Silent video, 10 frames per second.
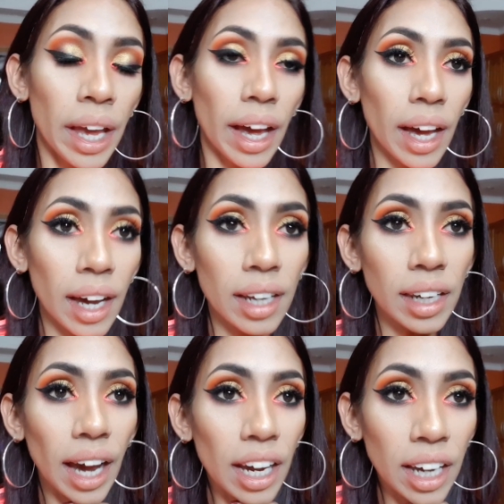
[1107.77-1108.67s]
And
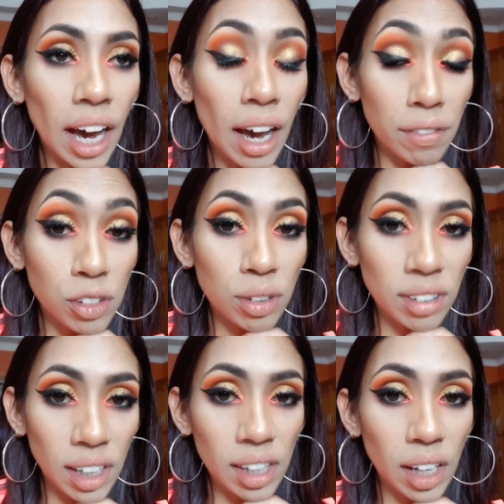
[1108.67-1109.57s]
I have to
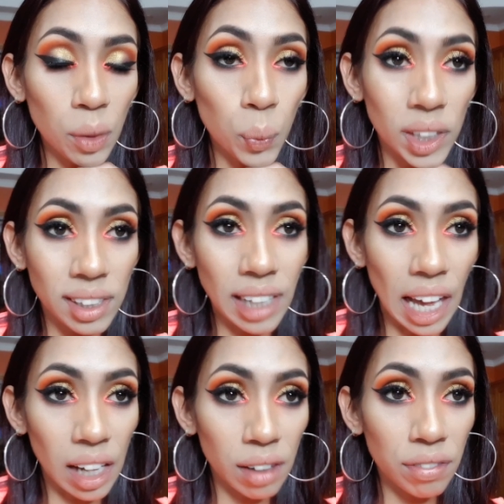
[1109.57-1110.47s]
say that with the
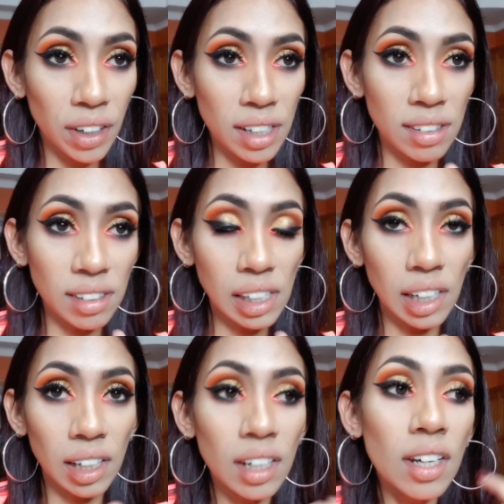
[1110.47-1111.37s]
e.l.f.
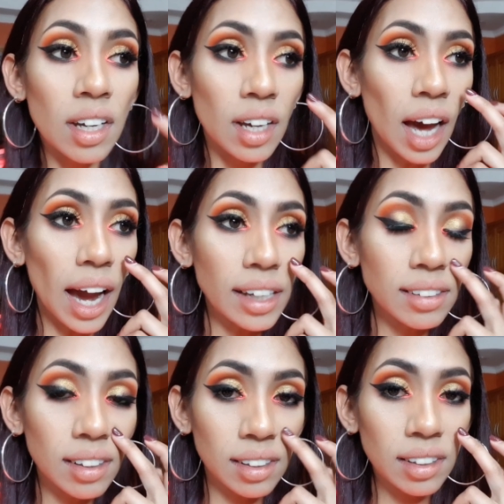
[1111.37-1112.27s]
concealer, I
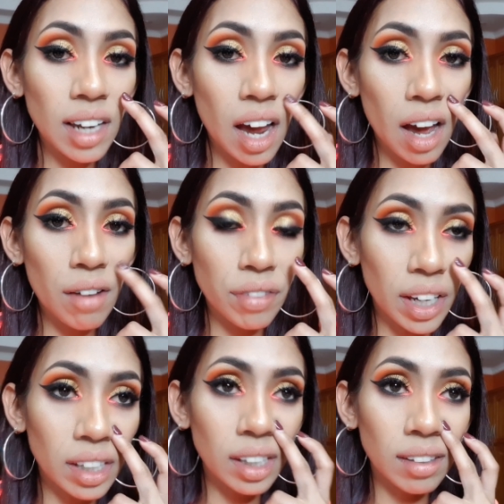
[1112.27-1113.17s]
didn't have
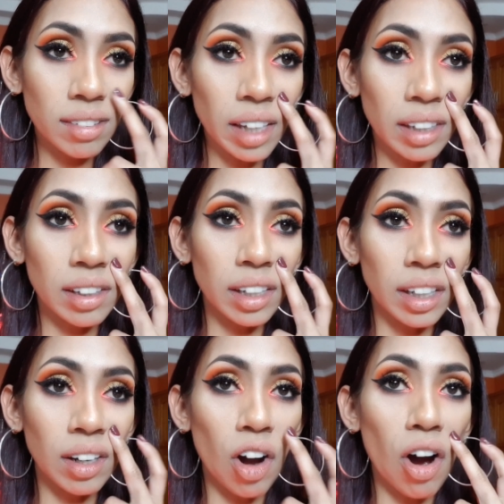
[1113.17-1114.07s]
any
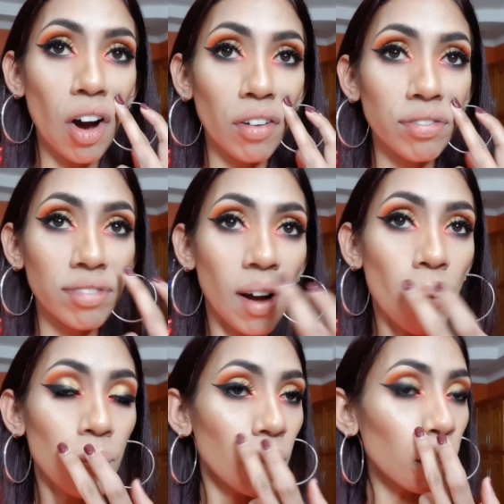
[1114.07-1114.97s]
settling of
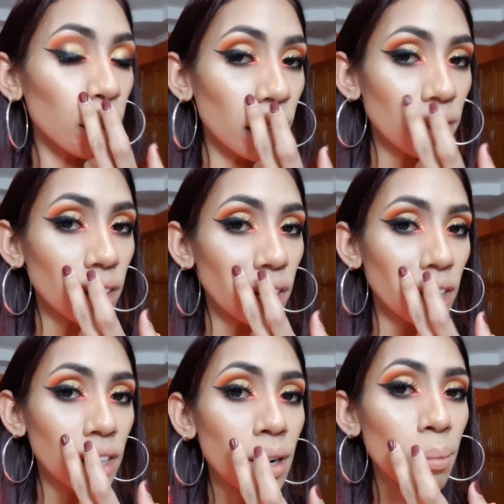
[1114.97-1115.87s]
product
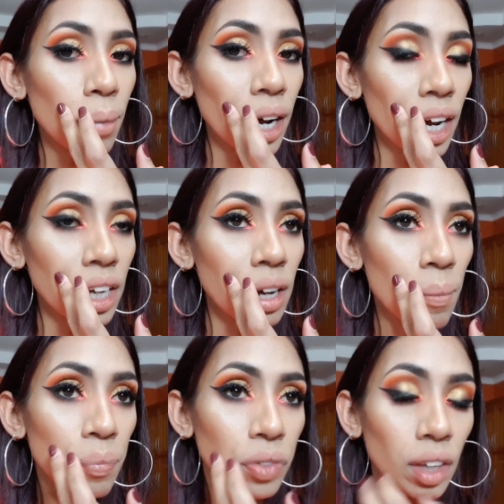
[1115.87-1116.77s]
in my
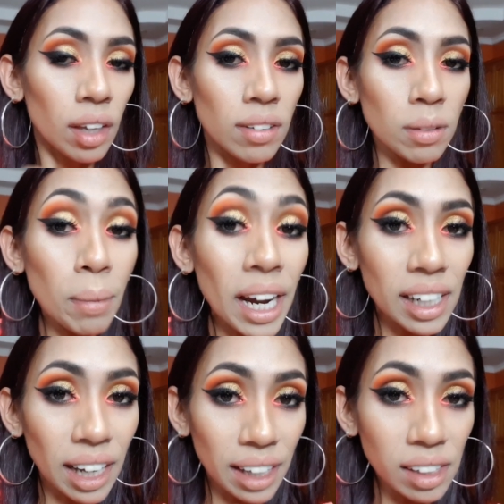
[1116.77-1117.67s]

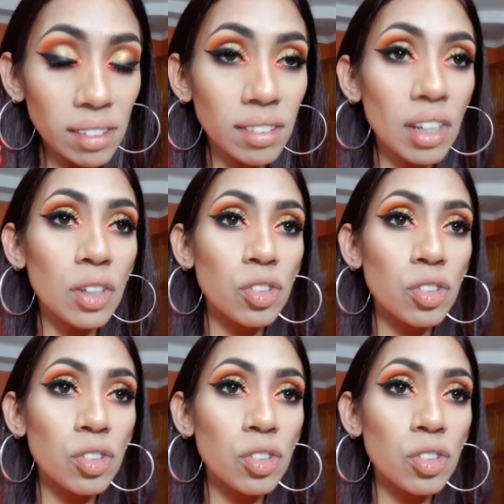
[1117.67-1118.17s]
smile lines.